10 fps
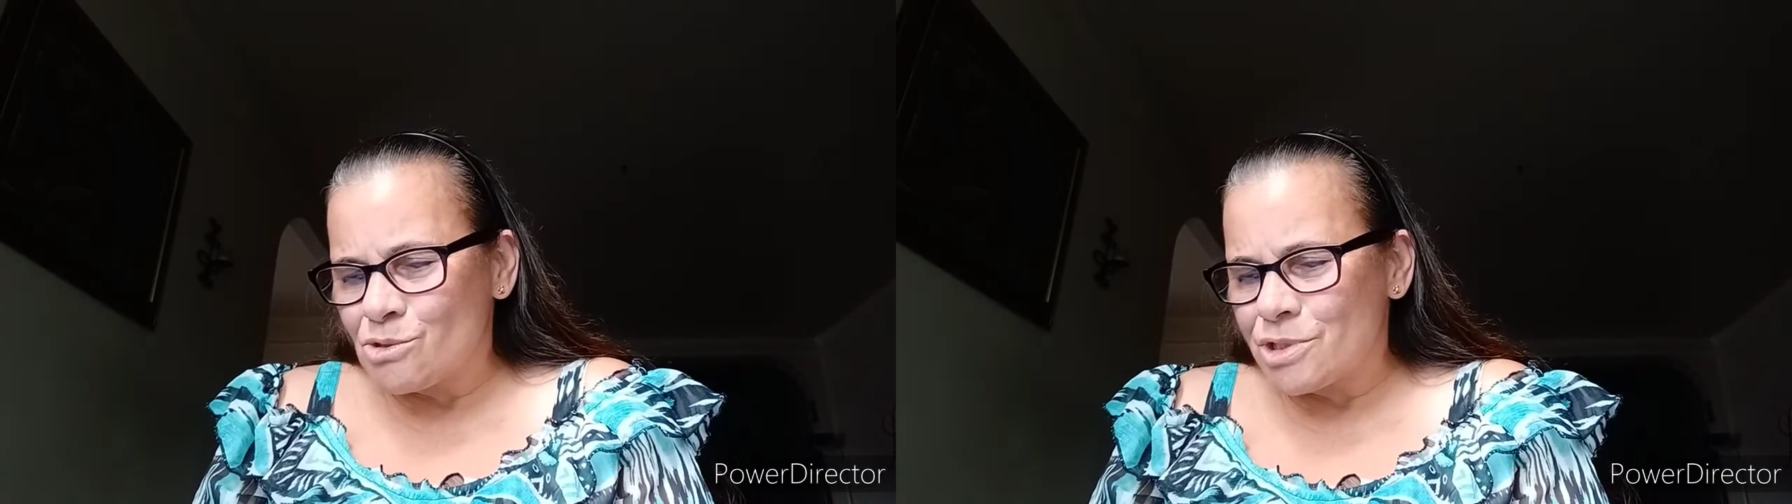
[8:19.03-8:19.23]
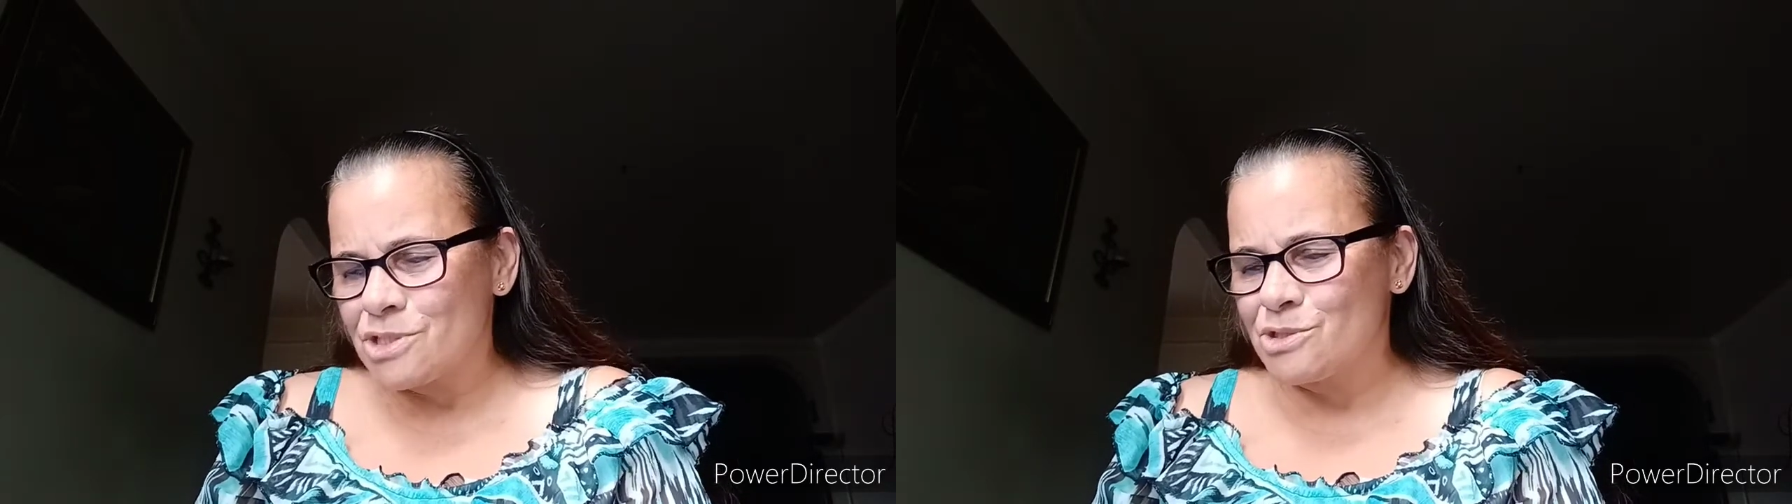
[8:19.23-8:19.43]

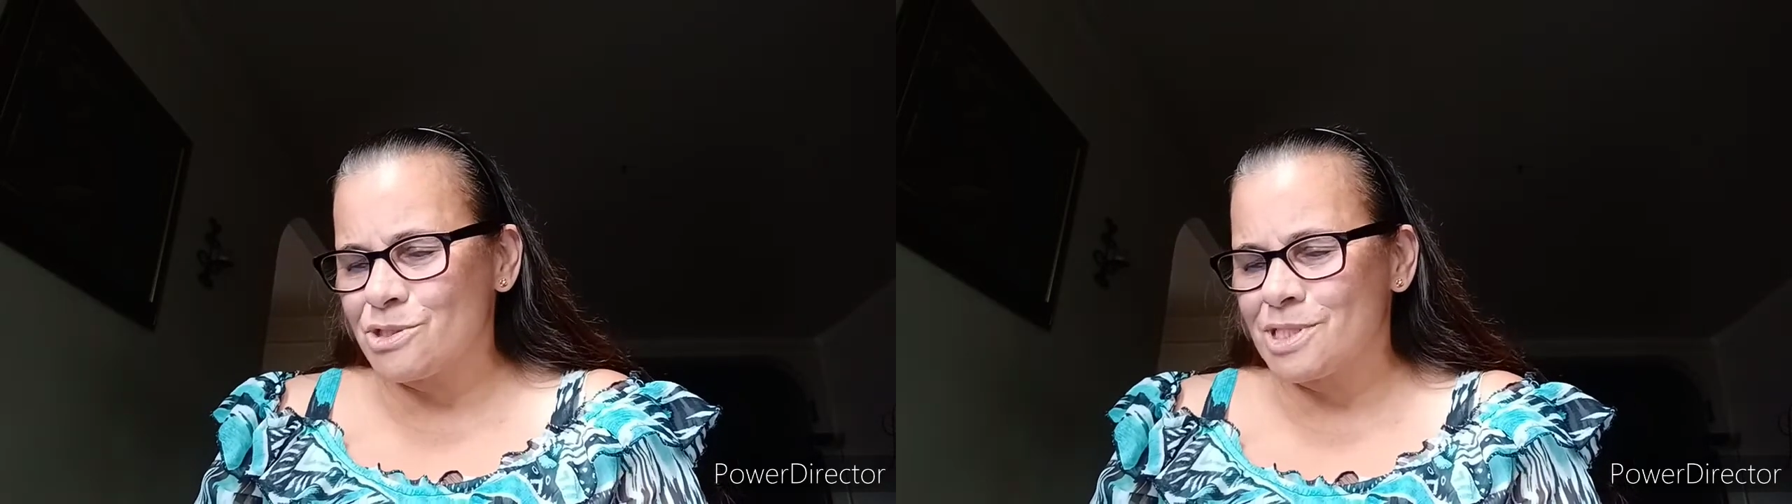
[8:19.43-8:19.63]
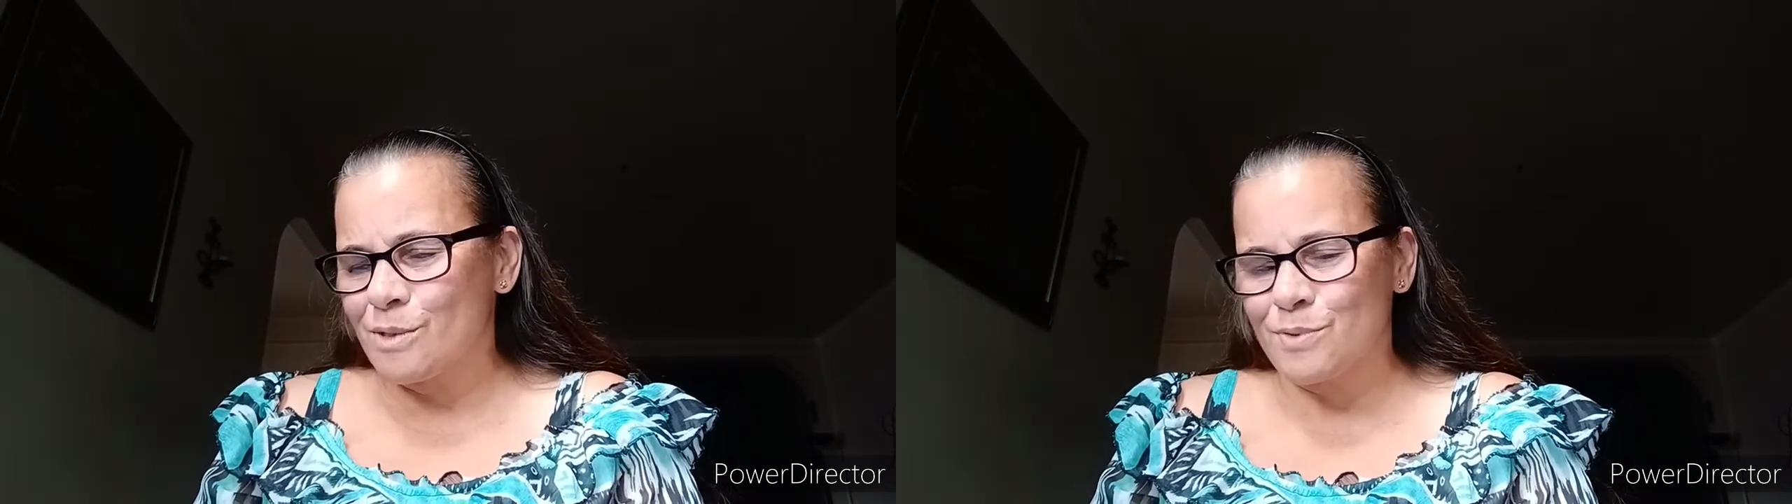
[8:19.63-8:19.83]
trust
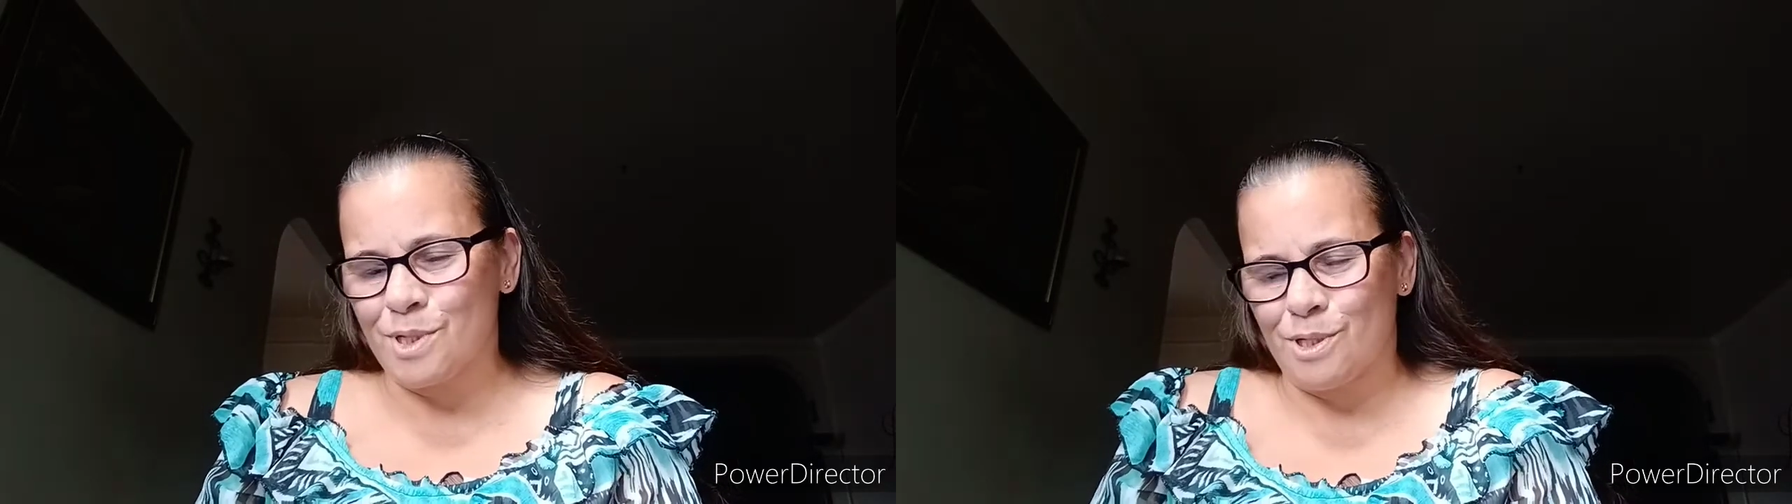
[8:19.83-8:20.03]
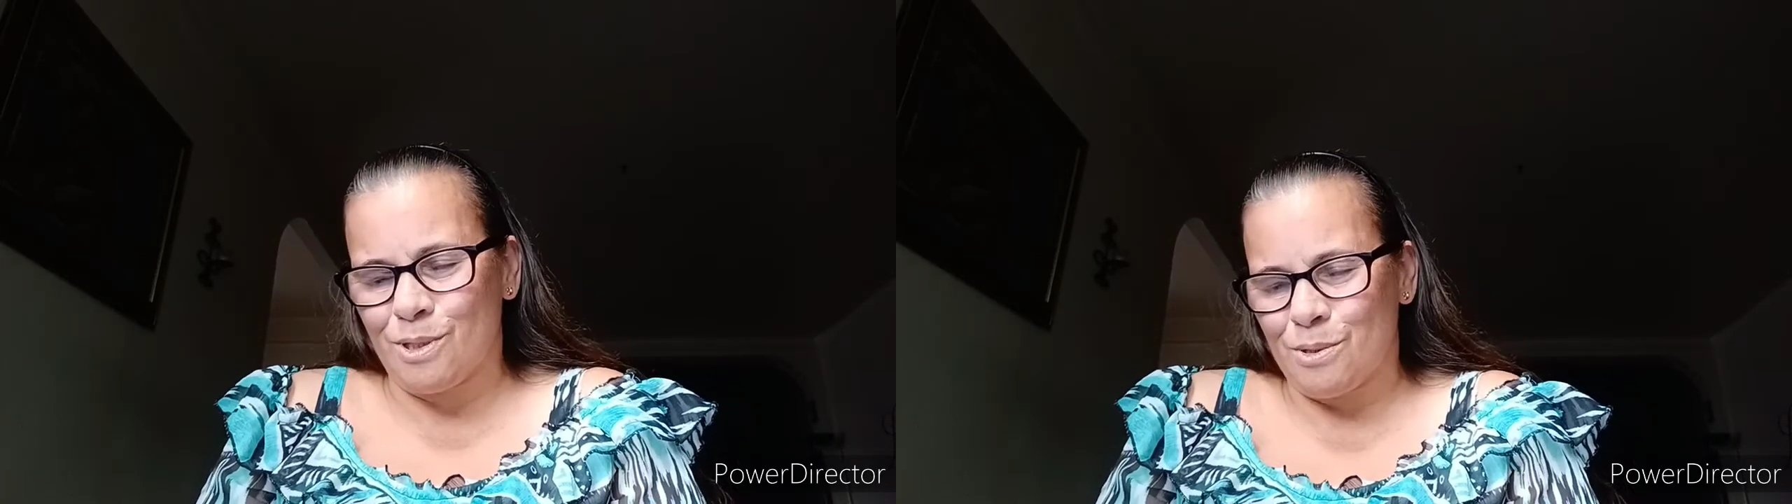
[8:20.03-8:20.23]
yourself
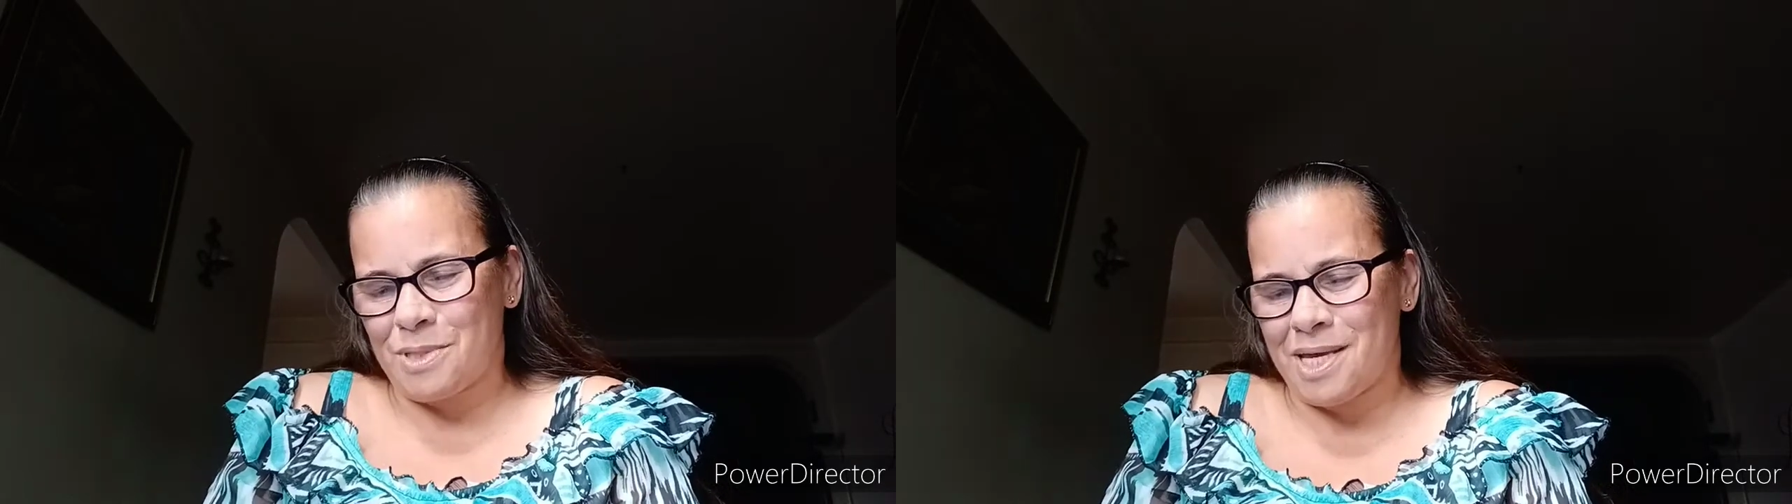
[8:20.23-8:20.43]
with a whole